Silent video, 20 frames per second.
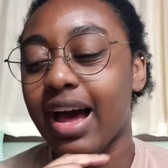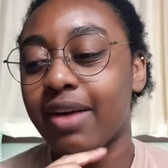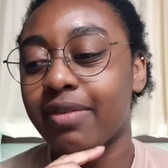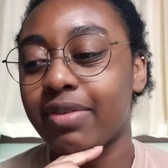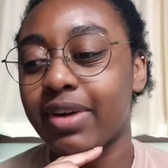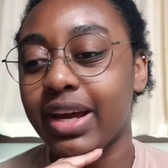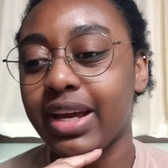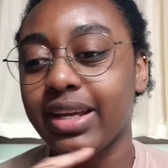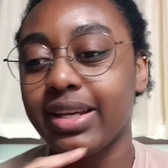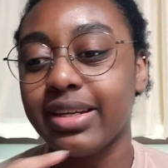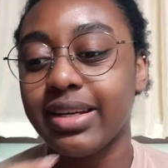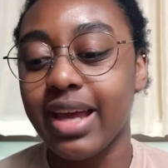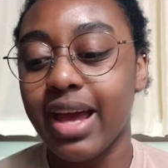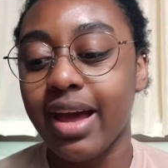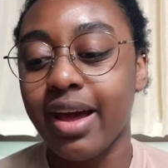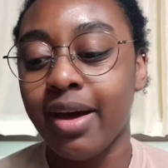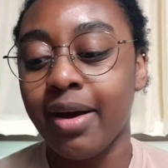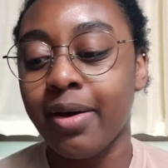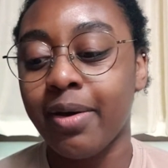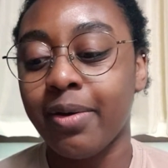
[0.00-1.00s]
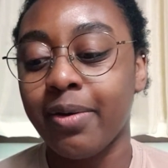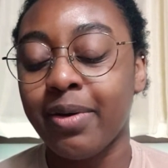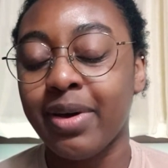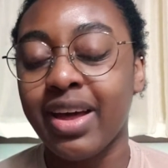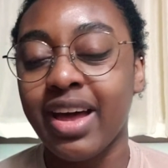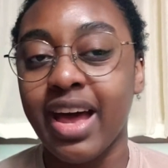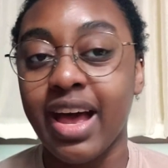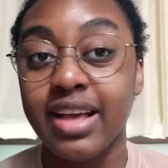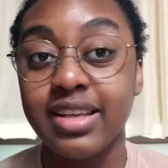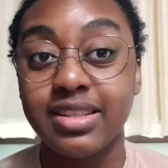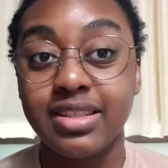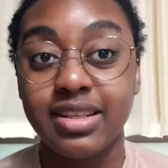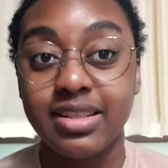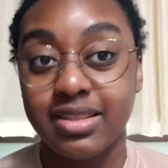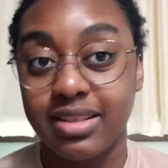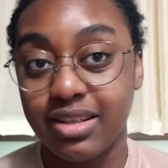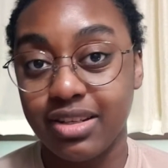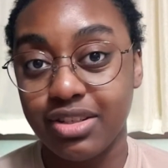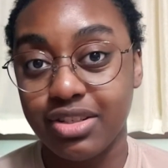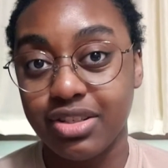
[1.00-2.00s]
right now, as a
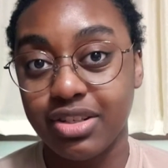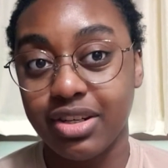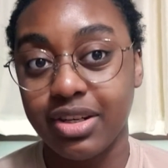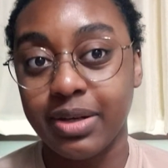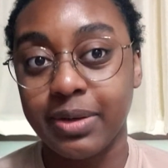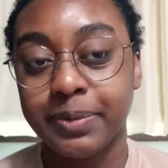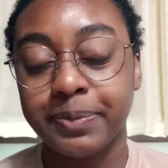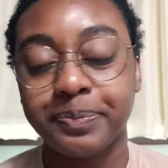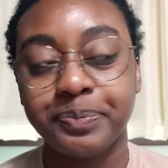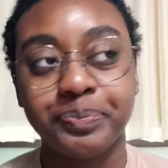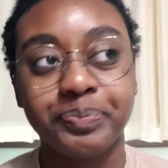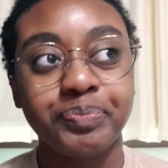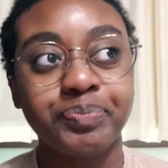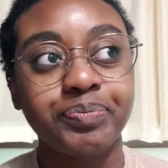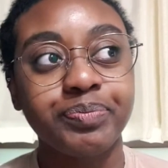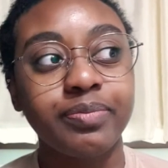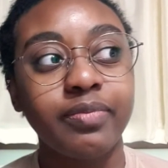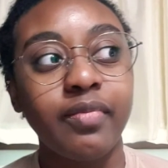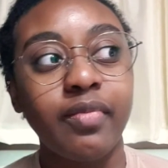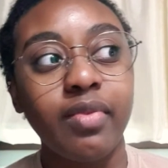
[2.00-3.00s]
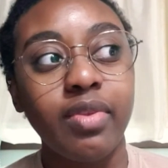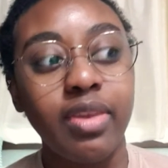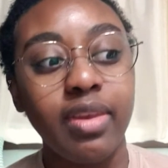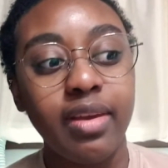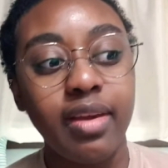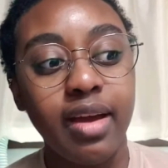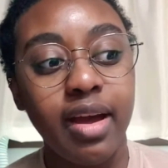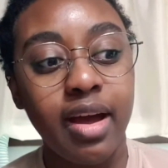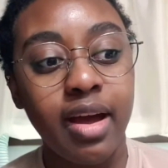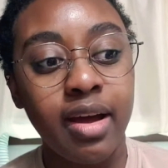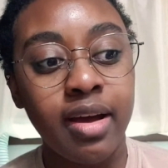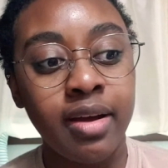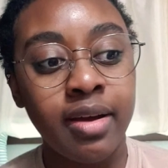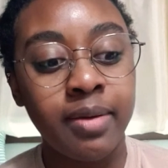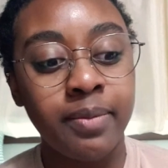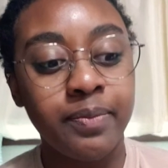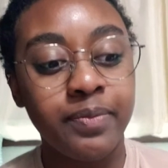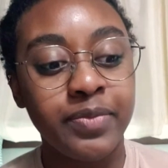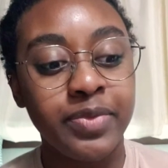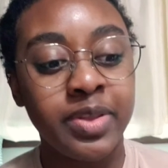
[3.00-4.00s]
teacher,
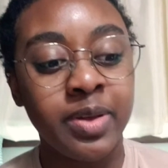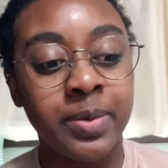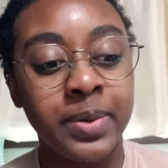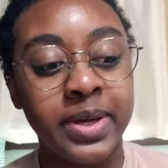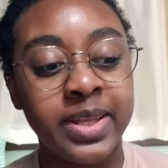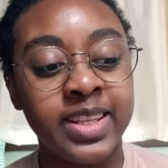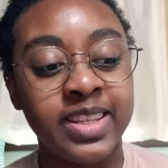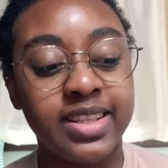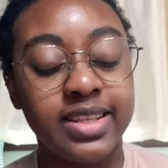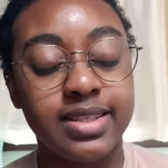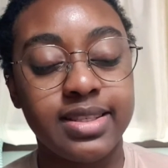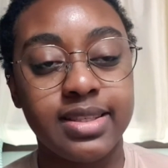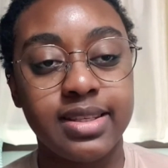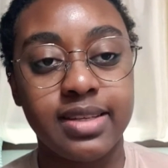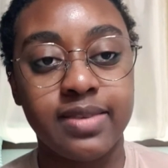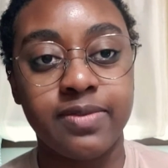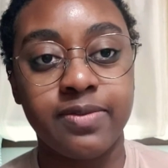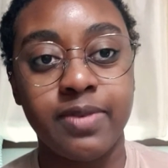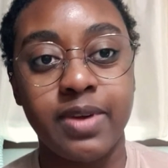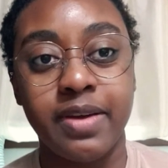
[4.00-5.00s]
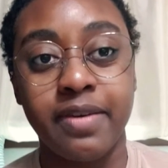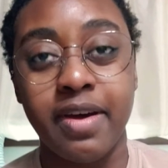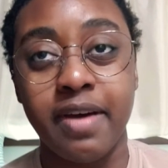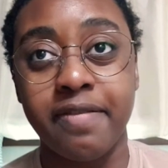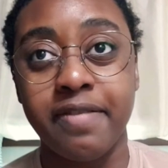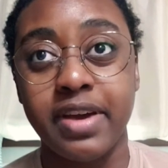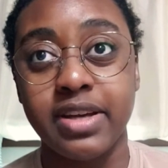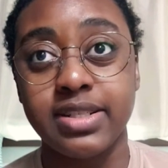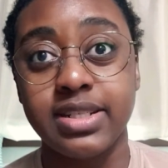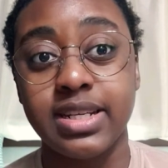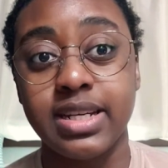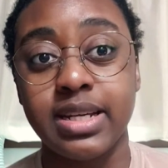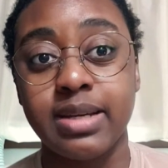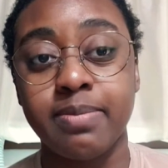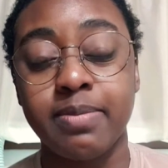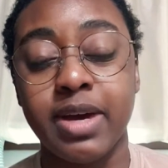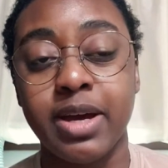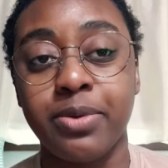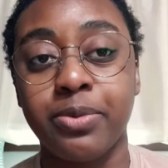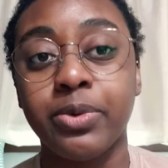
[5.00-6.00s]
the way that this is affecting
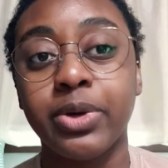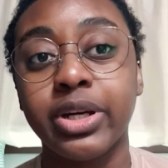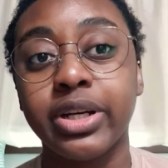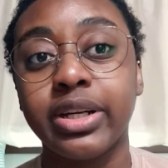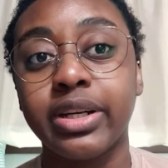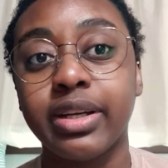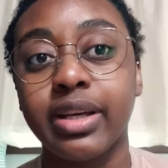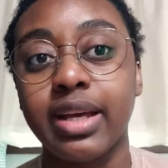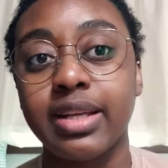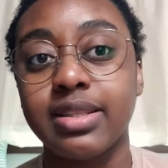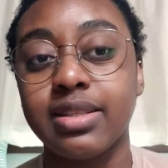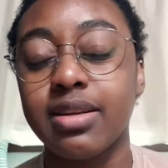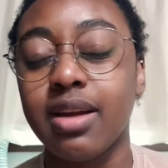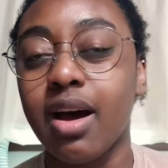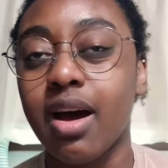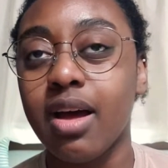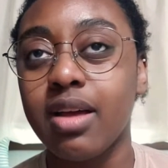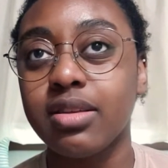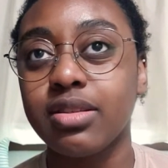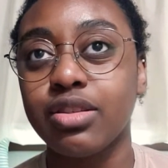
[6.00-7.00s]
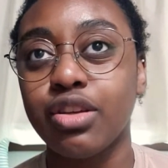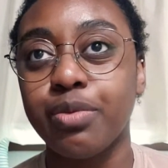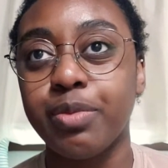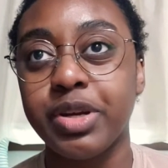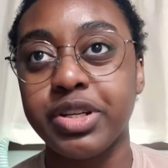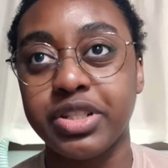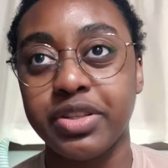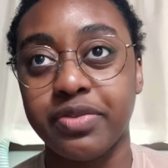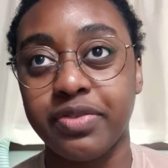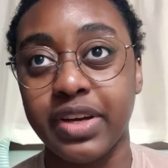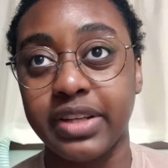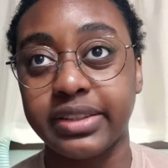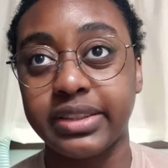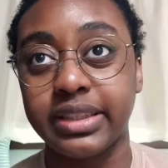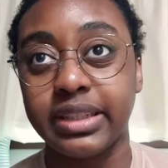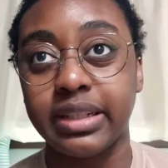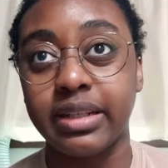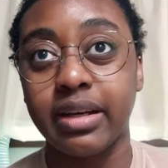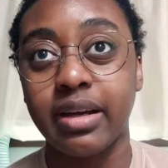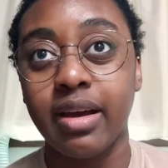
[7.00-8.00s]
my work, it's not so much
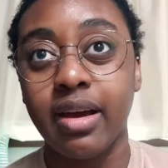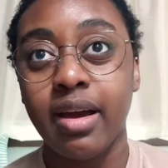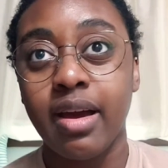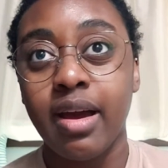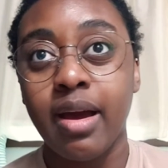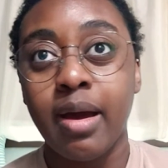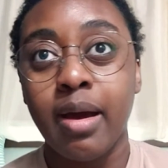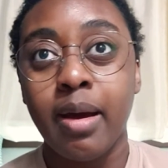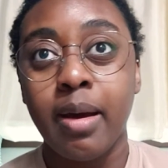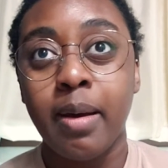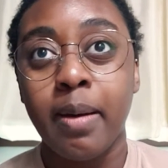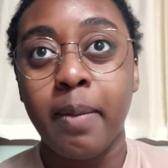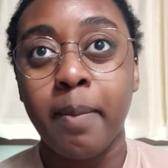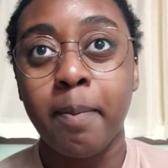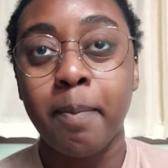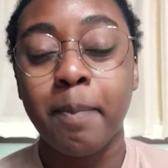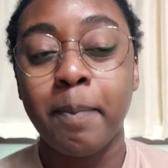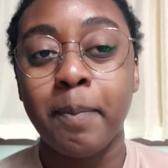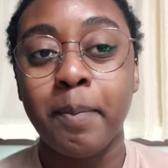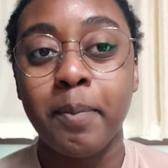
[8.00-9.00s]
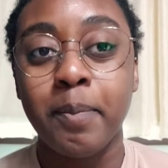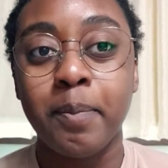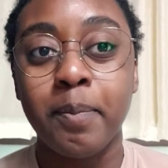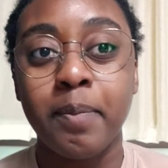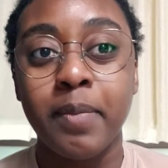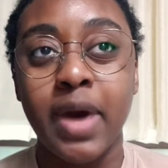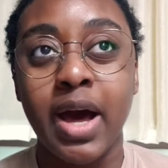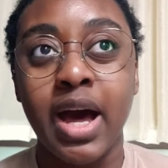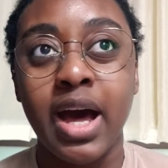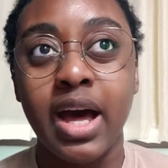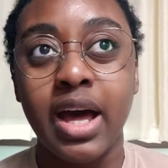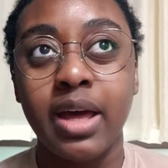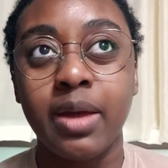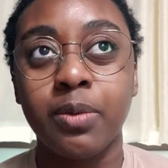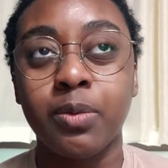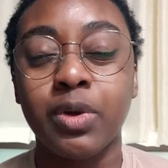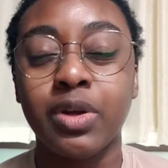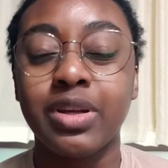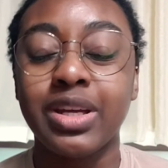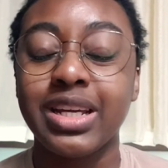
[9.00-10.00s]
affecting
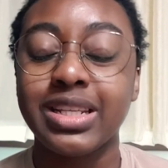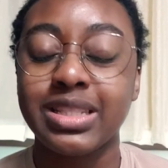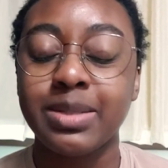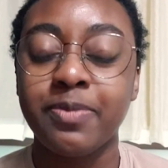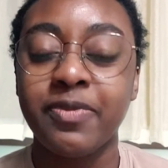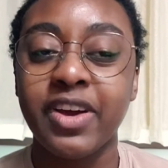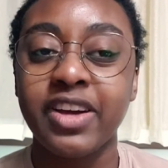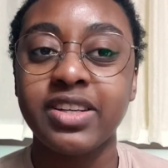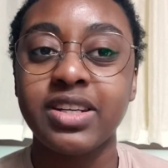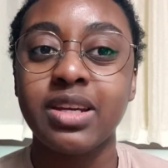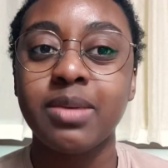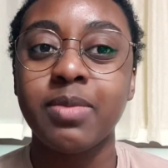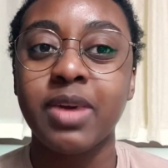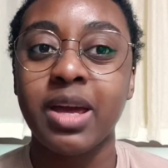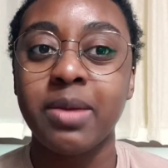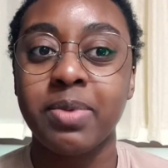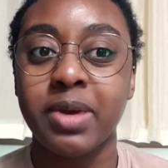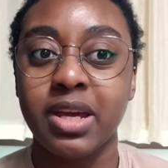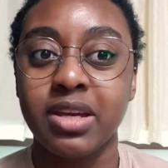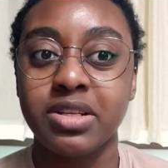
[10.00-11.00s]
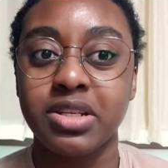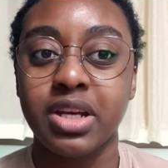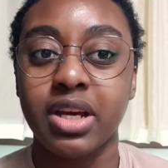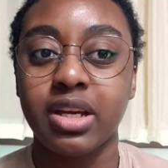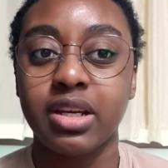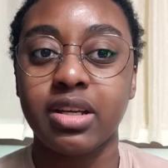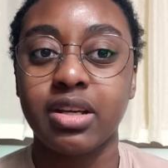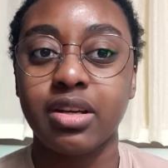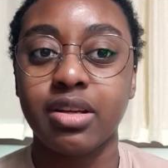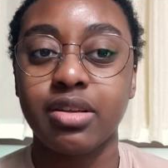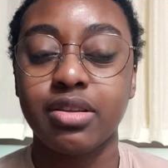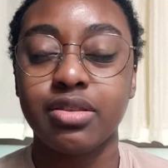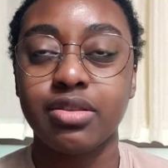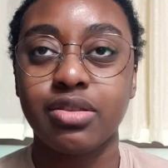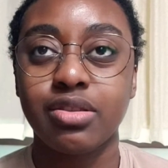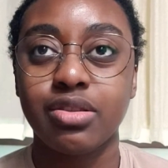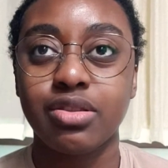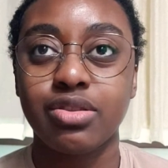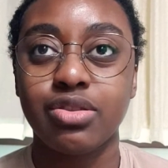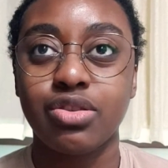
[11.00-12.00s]
it's affecting my paycheck
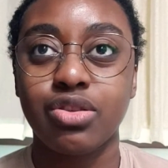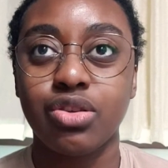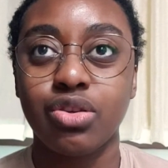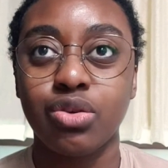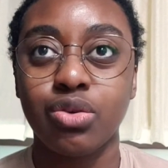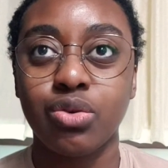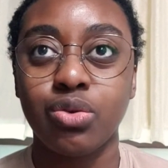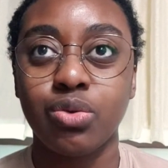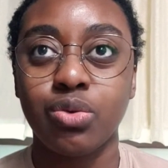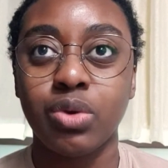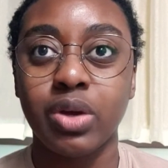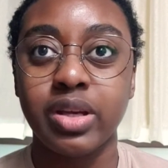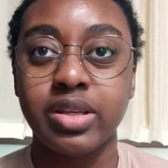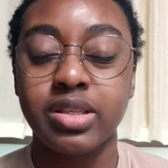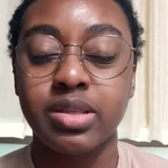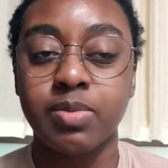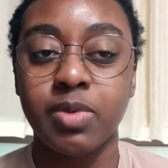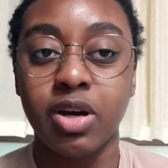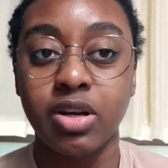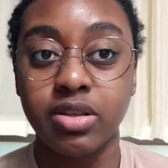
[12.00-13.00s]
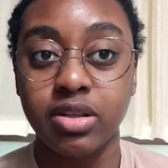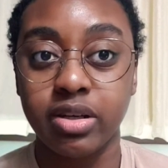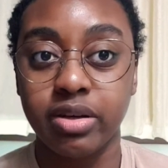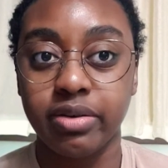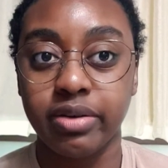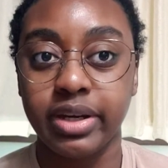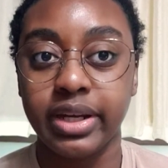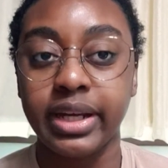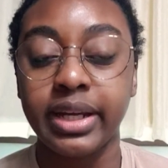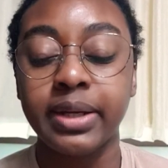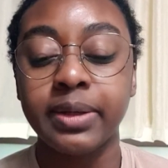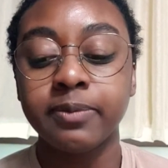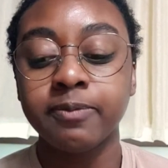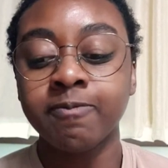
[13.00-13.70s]
to a small degree.